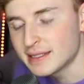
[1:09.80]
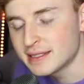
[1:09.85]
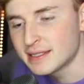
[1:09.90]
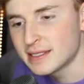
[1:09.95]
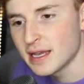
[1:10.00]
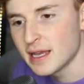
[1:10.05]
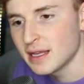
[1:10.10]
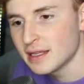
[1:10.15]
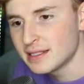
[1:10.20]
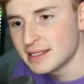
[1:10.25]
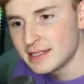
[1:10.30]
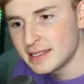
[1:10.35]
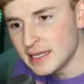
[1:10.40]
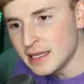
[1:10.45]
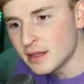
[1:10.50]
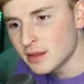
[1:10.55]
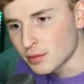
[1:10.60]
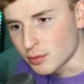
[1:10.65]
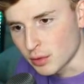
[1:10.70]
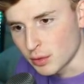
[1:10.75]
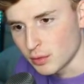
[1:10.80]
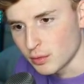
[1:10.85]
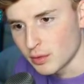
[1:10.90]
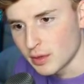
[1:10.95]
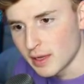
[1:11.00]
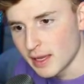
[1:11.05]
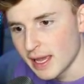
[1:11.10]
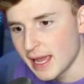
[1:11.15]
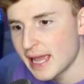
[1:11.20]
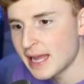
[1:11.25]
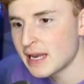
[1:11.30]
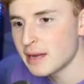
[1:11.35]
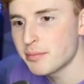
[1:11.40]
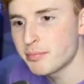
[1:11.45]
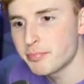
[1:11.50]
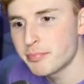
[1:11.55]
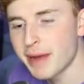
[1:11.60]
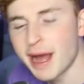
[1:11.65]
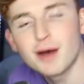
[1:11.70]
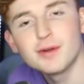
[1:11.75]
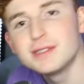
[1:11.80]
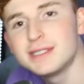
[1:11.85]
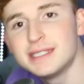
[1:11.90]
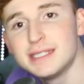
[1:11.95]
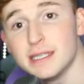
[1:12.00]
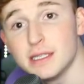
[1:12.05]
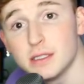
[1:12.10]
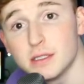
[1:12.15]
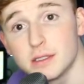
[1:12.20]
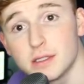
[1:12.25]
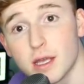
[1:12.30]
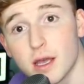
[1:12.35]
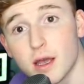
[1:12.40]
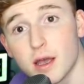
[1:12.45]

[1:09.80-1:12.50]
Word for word: it's see-through and it bounces.